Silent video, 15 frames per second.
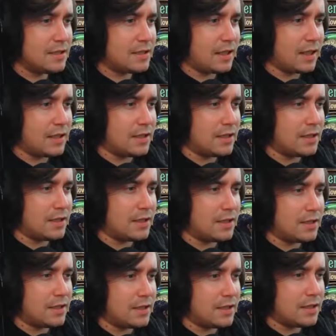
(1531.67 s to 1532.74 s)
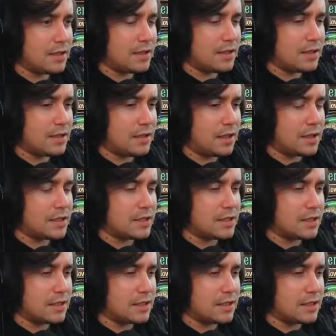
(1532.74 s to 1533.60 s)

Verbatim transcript: then I